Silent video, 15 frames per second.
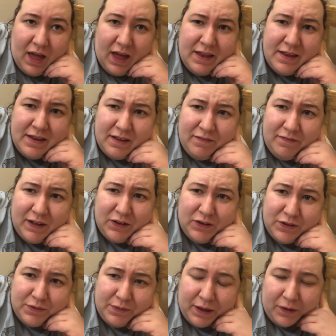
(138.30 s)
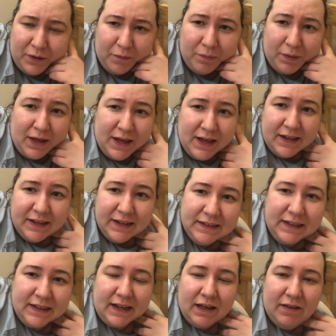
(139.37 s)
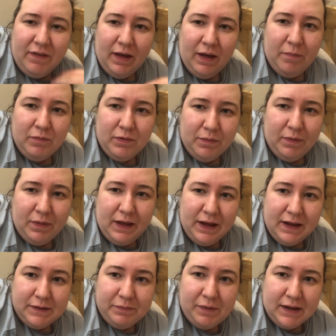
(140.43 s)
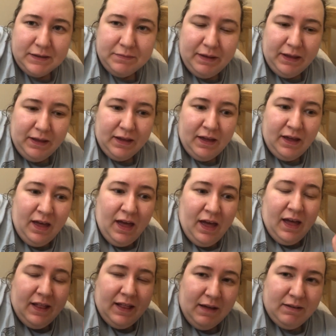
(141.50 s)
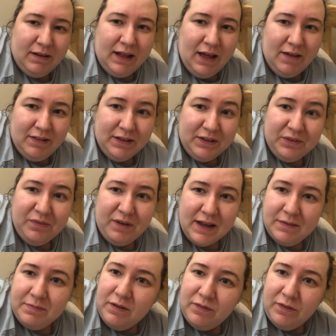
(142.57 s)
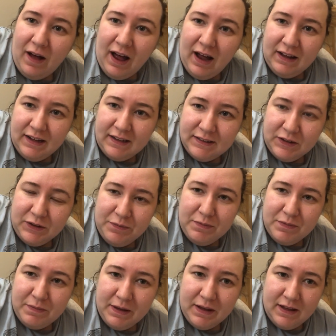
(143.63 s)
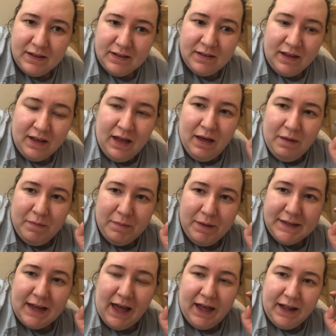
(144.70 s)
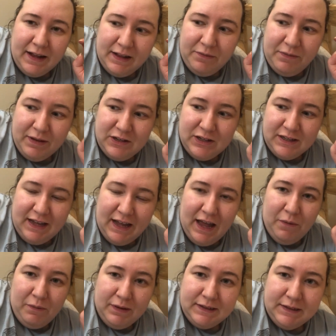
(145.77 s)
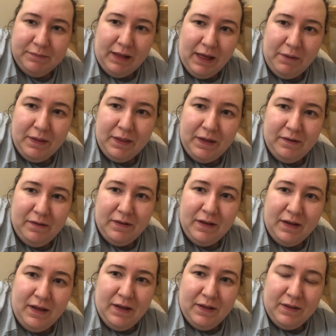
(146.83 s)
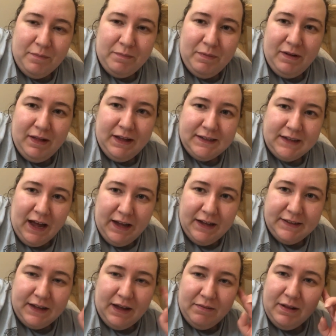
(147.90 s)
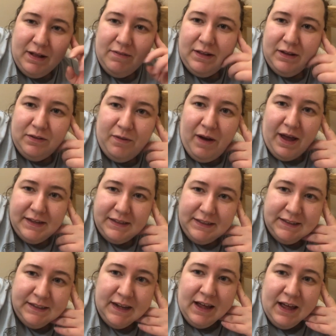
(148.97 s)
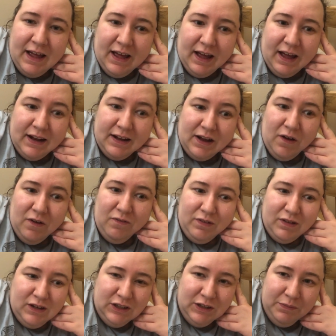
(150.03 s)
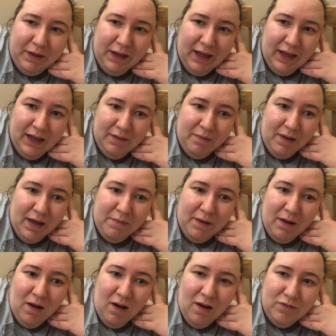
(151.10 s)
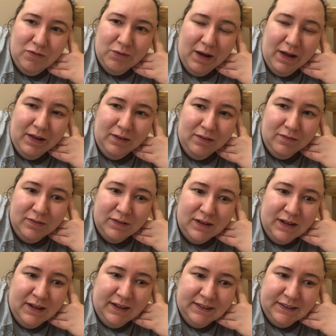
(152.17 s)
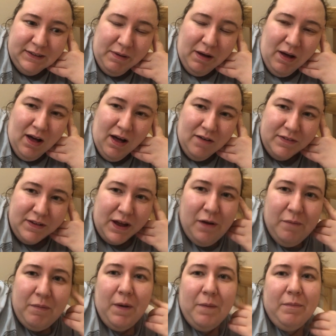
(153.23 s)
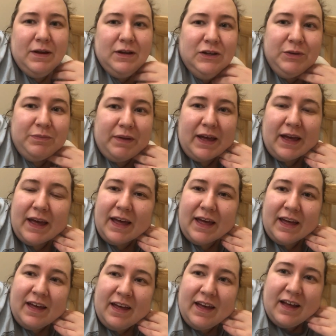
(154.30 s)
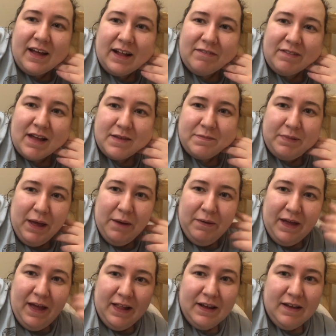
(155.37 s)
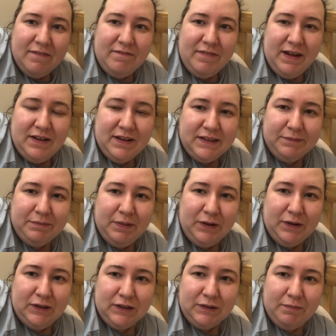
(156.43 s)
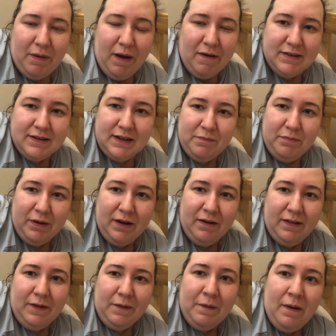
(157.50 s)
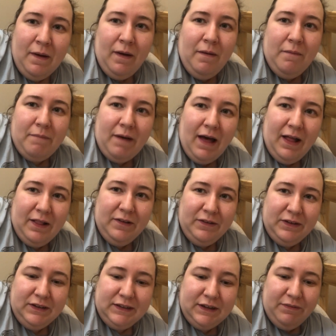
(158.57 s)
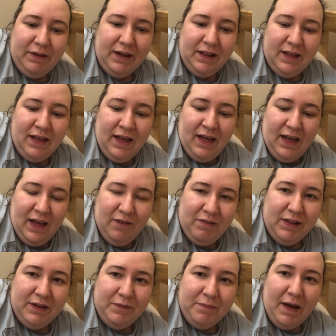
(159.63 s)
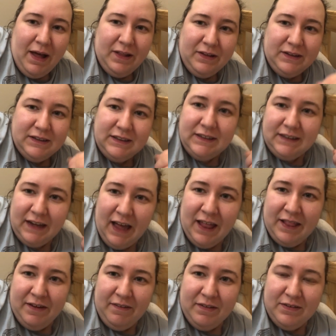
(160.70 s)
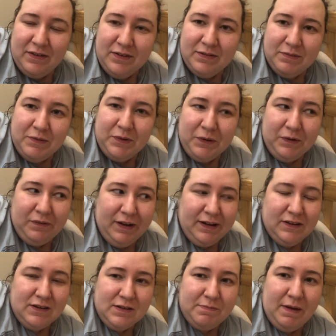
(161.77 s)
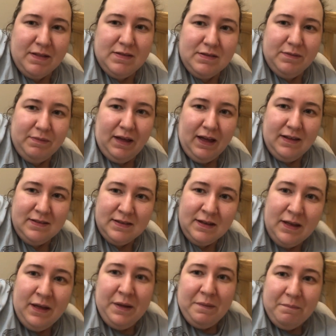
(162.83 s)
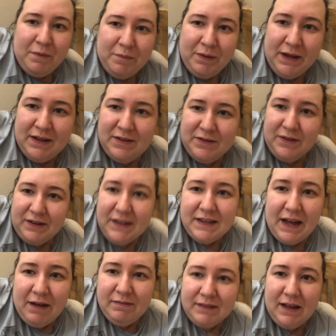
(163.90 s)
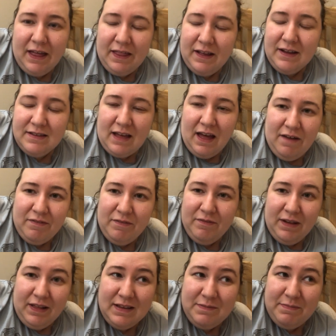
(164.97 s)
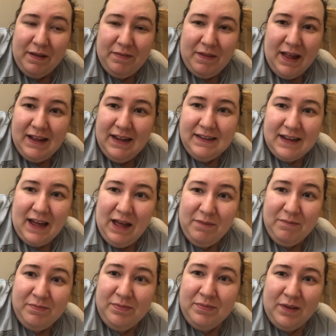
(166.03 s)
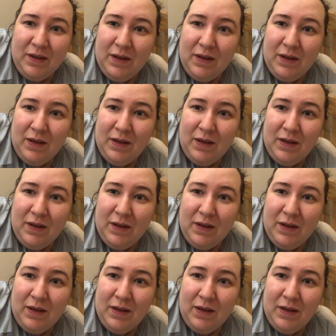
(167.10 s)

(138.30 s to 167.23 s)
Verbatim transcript: and if he does wake up he's going to give him some of the express milk i'm going to have a little rest before alice comes because i'm a bit tired and when she's here i want to play with her and not be really tired so i'm going to have a little rest and hopefully she'll be here by about half 12 so about half an hour i'm hoping she'll be here have a nice play with her and i can feed her some lunch my parents going to bring her a little pat lunch so we can have a little pat lunch together and do some colouring just spend some nice mummy daughter time together because i haven't really spent any time